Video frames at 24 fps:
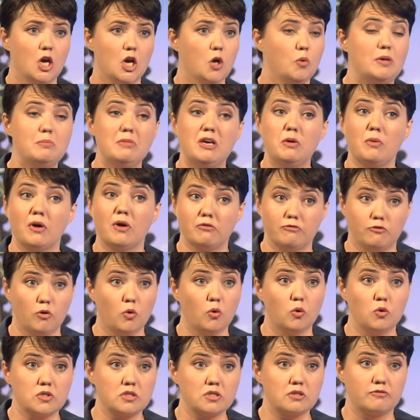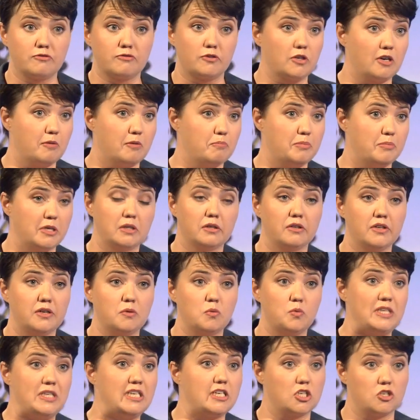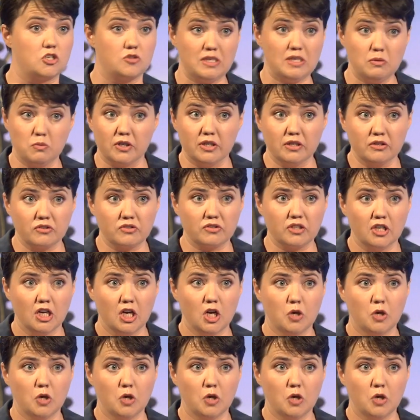We may well vote for a bill that we agree with.